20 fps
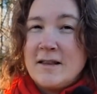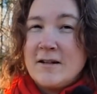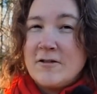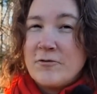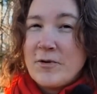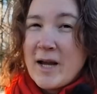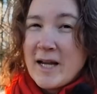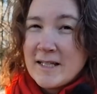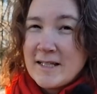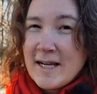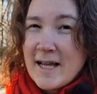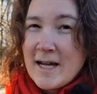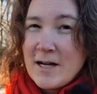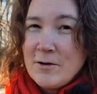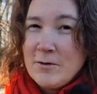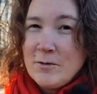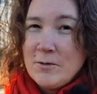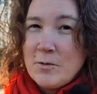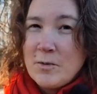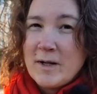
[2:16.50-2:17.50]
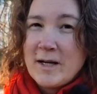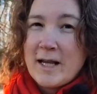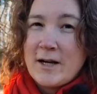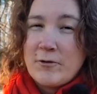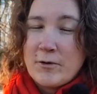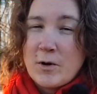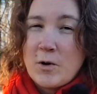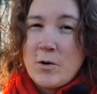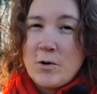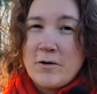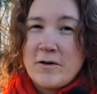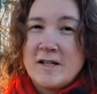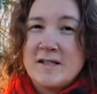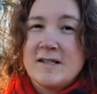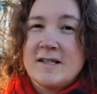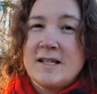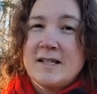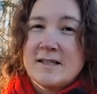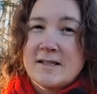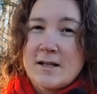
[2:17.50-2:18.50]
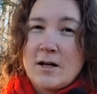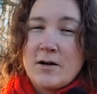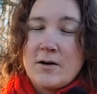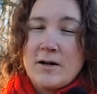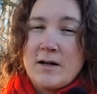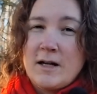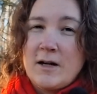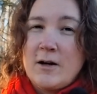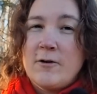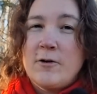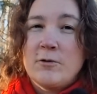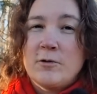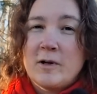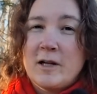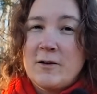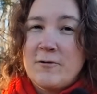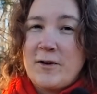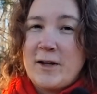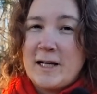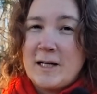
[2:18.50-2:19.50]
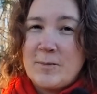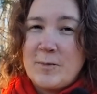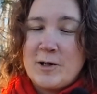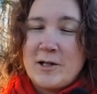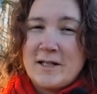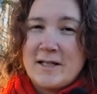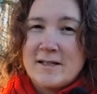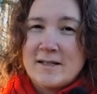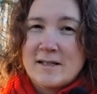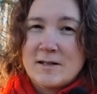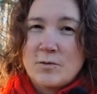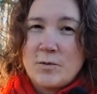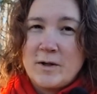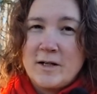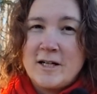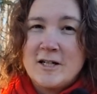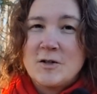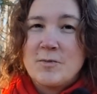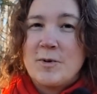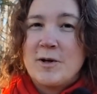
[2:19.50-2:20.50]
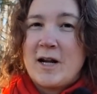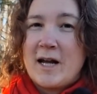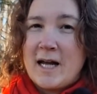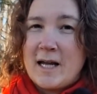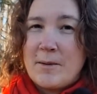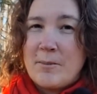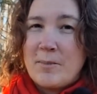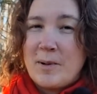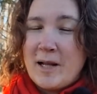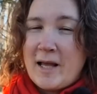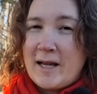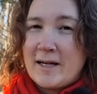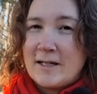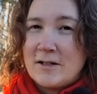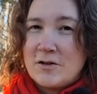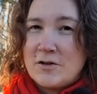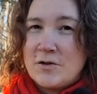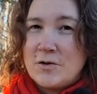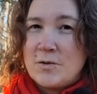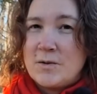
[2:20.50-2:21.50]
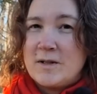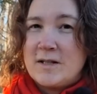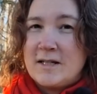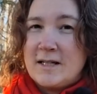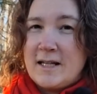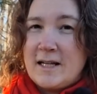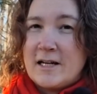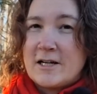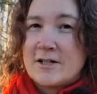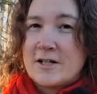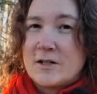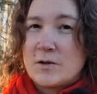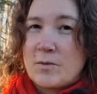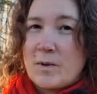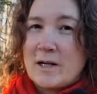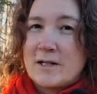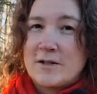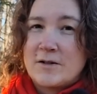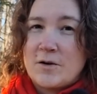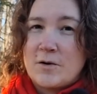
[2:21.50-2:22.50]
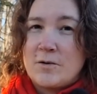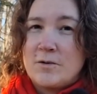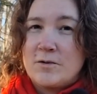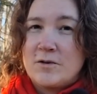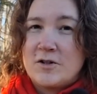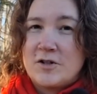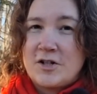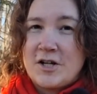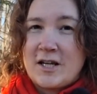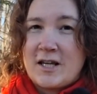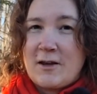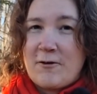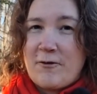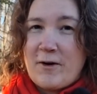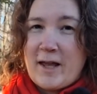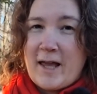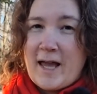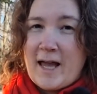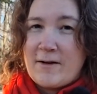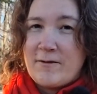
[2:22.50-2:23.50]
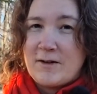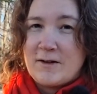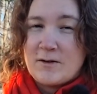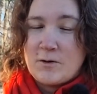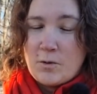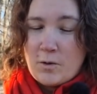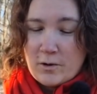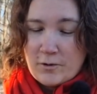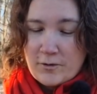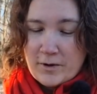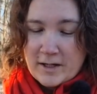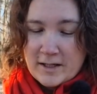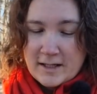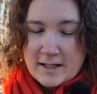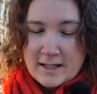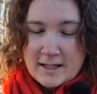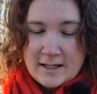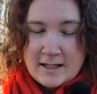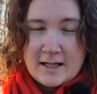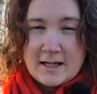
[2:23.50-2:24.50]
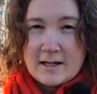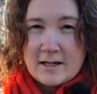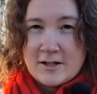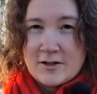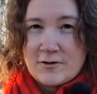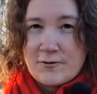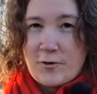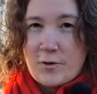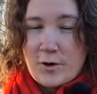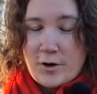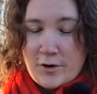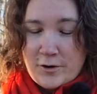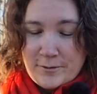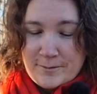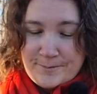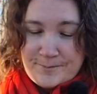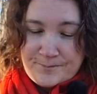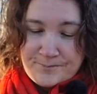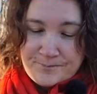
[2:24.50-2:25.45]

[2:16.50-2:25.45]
Right now, when I record this, it's only available in Swedish, but I am planning to do it in English as well, so check if I have it already in English for you.